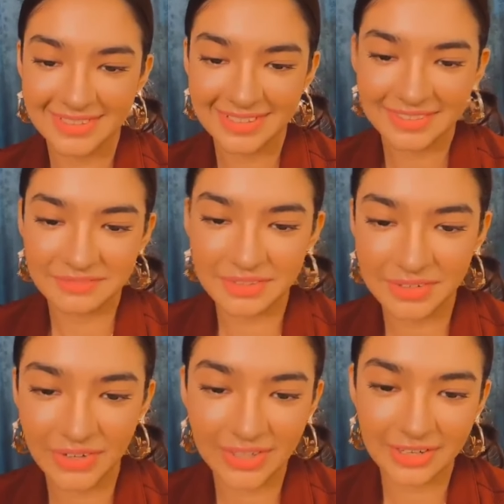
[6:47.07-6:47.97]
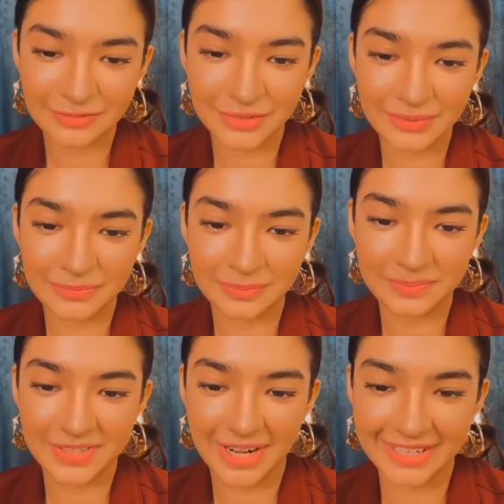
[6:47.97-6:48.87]
We were on our phone
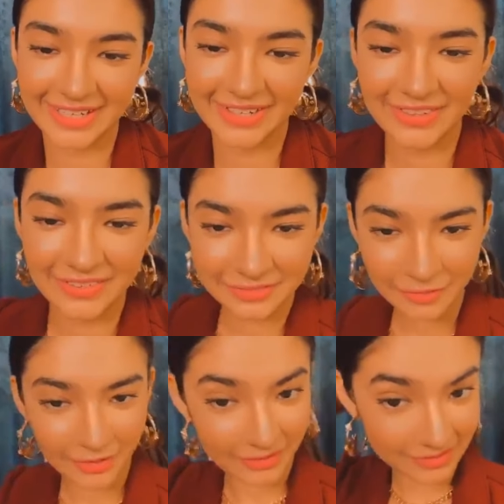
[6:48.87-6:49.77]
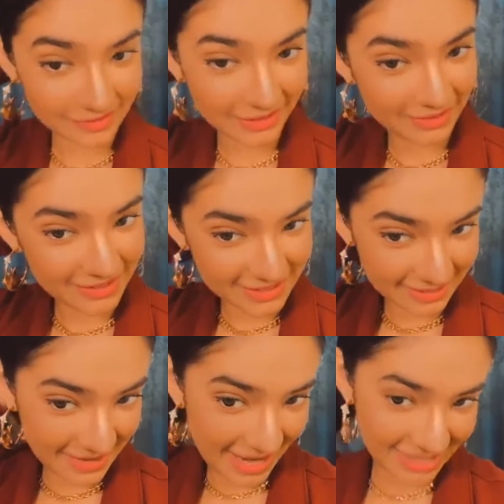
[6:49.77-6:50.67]
tracking your followers when you reached out.
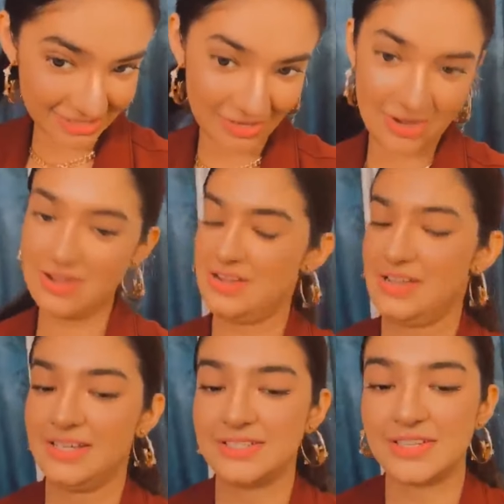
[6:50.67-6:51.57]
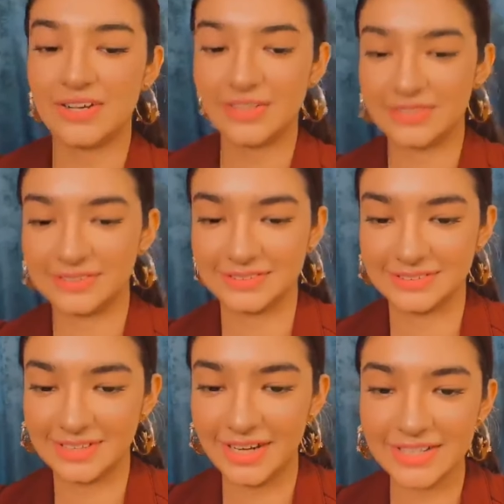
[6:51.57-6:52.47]
I saw
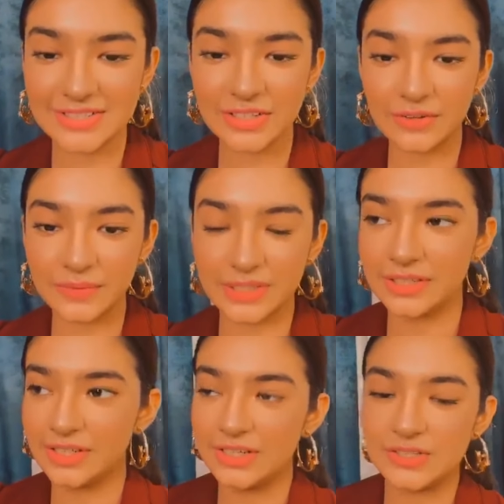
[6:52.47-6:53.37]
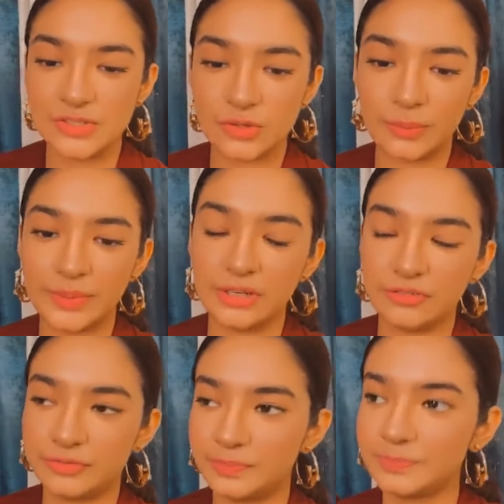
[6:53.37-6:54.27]
when so many of
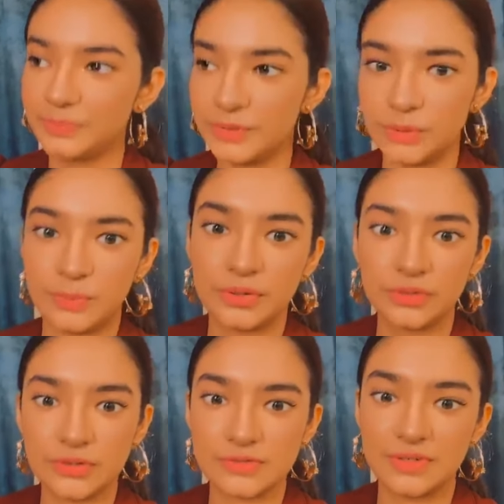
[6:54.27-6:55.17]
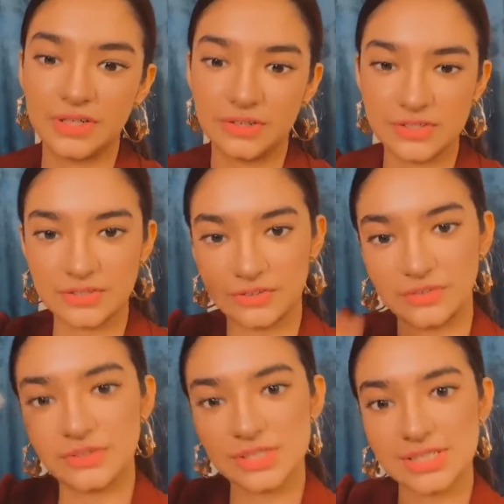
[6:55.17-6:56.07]
you put those videos, you know,
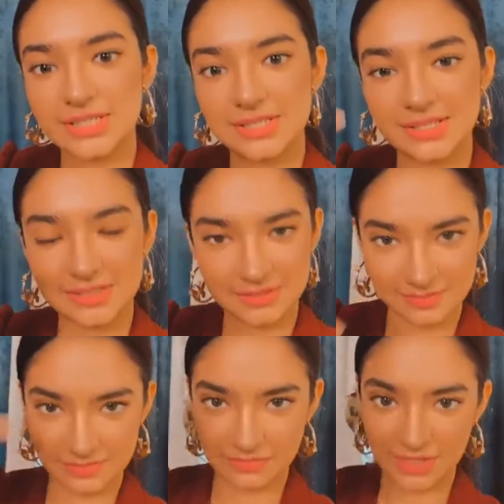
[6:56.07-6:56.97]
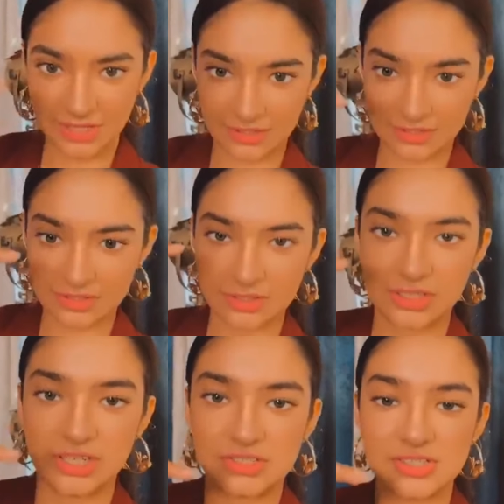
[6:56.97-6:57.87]
those when it
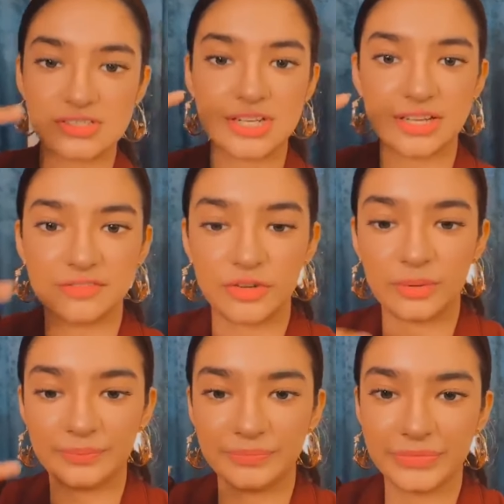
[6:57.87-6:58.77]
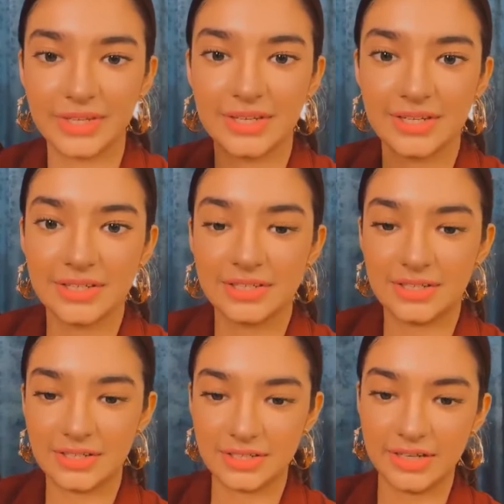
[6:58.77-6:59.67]
reaches like from
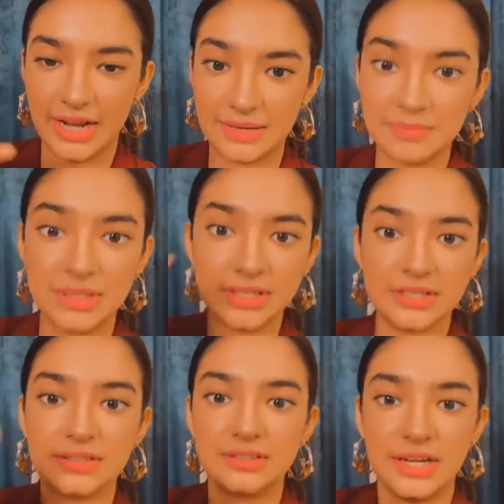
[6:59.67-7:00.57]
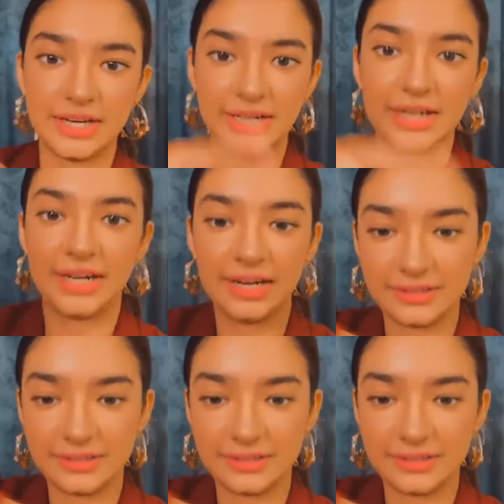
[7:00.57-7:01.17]
9,999,000